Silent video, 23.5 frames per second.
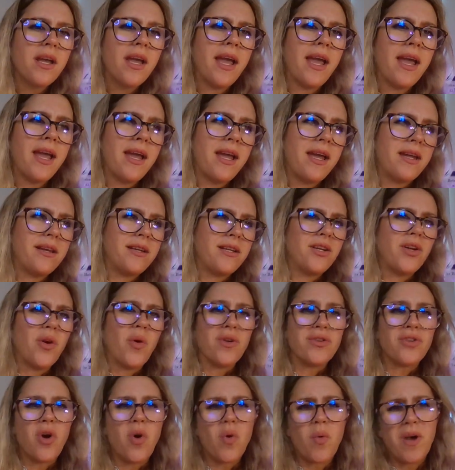and
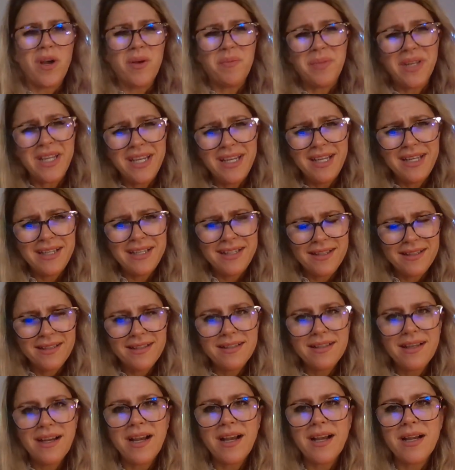adult well-being.
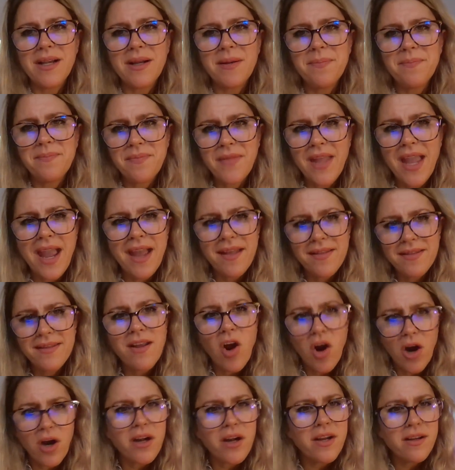And
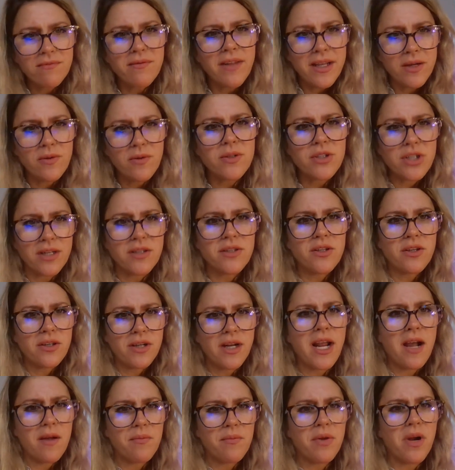our language kids are
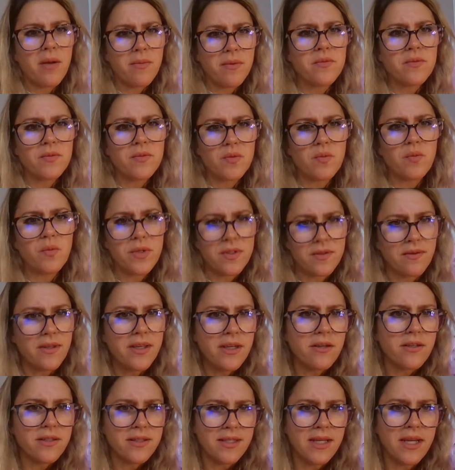going to have problems with
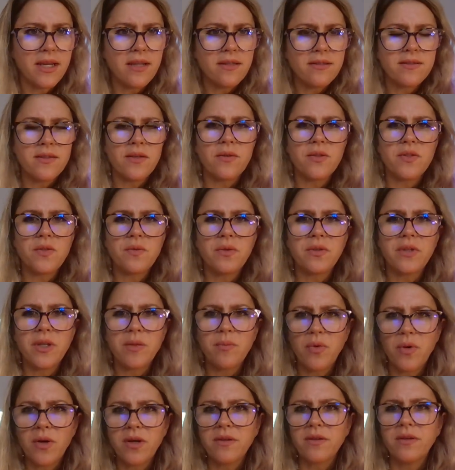literacy, so it's really
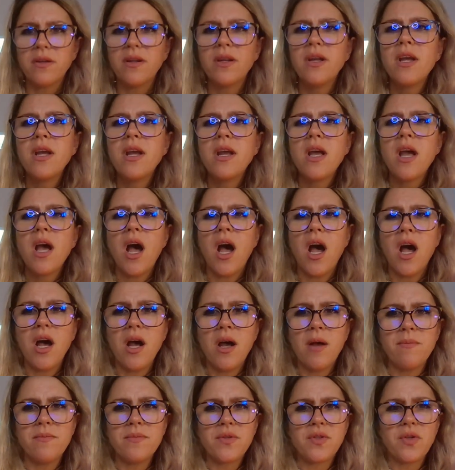important.
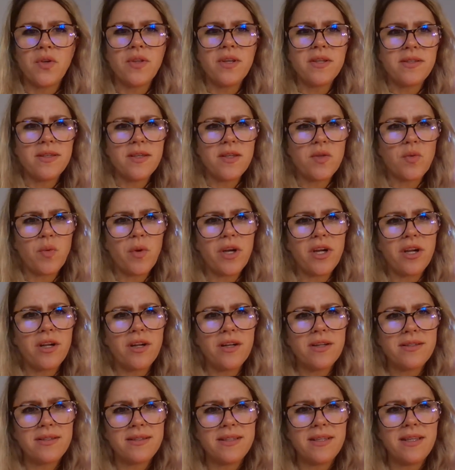So this is where you're
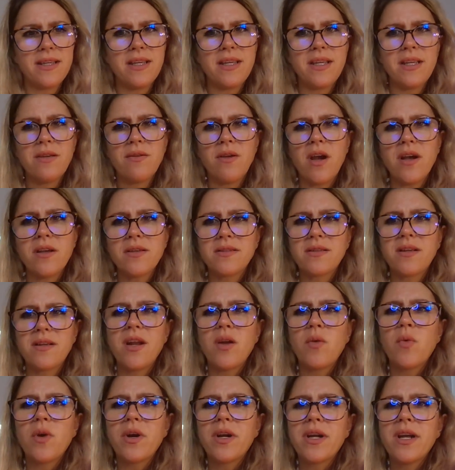going to see us
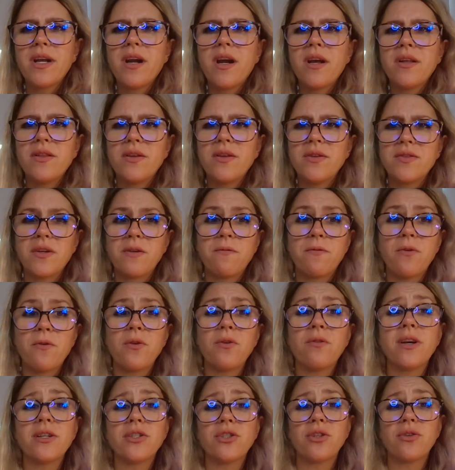kind of working on those like
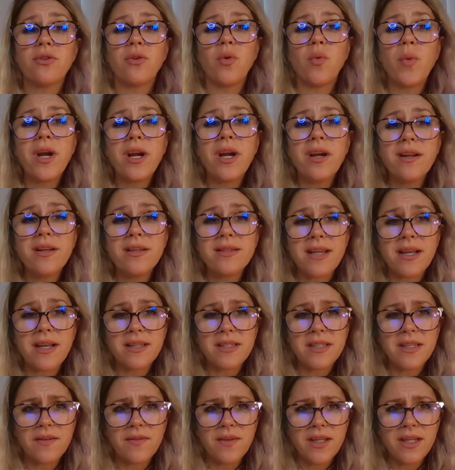phonological awareness
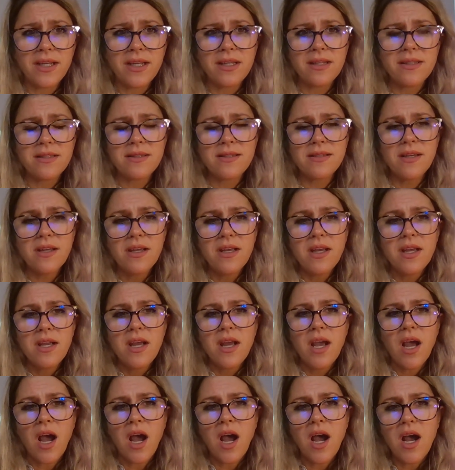activities.
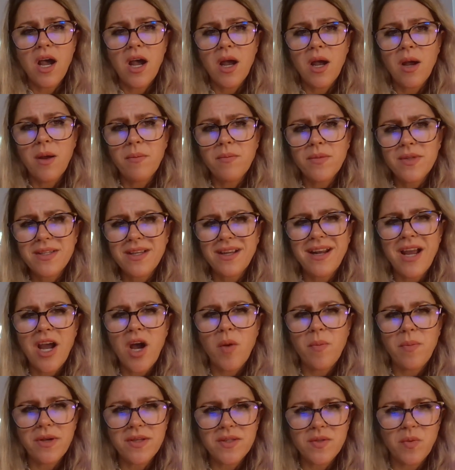It's going to
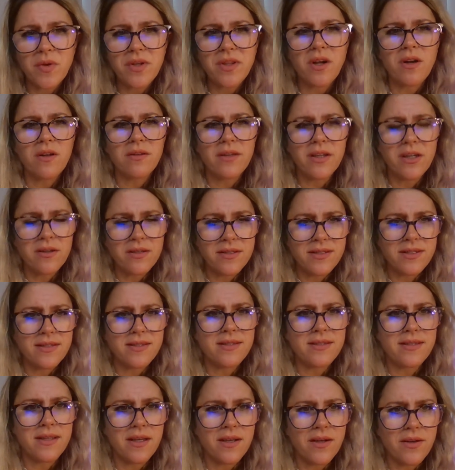help us with our literacy
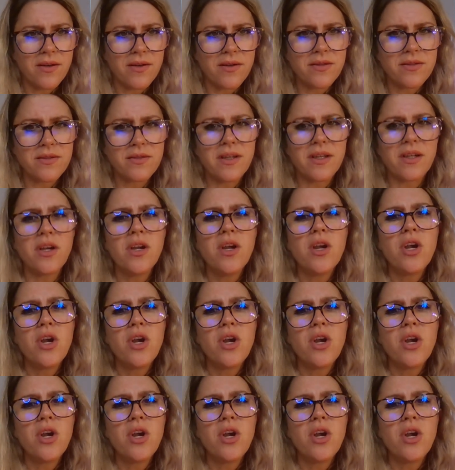skills like